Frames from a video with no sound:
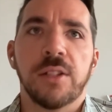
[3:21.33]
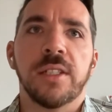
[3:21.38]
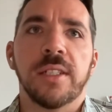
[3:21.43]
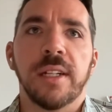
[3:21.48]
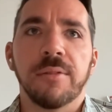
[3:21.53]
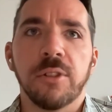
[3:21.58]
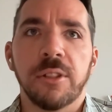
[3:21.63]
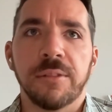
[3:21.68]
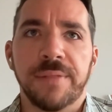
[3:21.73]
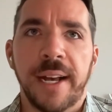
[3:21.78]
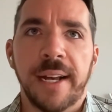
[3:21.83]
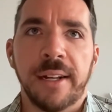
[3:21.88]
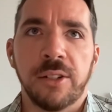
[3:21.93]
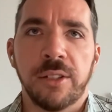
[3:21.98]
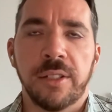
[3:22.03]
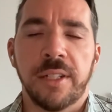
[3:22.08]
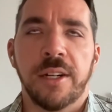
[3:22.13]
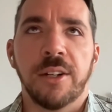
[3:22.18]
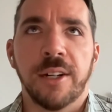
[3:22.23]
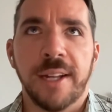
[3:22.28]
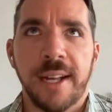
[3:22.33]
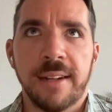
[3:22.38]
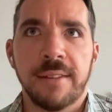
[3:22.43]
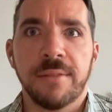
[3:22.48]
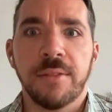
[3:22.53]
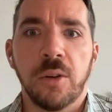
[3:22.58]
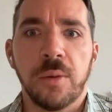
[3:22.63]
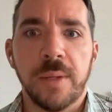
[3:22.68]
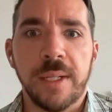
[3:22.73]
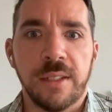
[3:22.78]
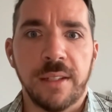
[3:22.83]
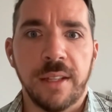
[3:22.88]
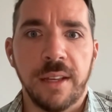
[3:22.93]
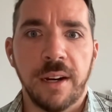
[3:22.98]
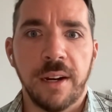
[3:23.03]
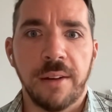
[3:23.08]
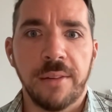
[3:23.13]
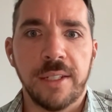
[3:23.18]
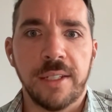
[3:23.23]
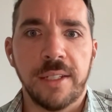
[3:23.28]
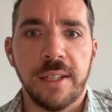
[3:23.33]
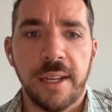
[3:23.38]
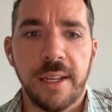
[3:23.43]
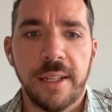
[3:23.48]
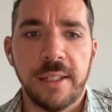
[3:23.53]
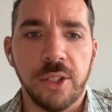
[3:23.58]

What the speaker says: several factors that are kind of always there, I would say.